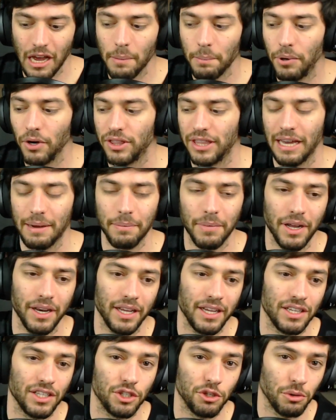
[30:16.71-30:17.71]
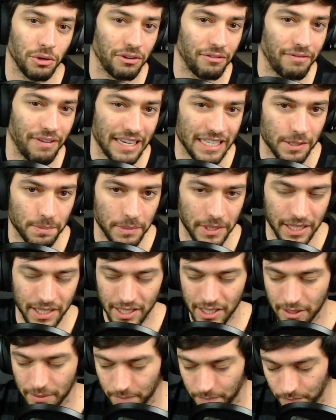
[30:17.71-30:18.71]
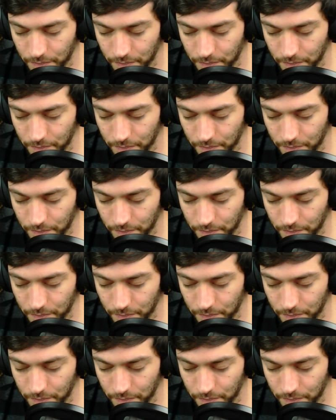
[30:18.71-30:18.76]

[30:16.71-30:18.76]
put that money into investments,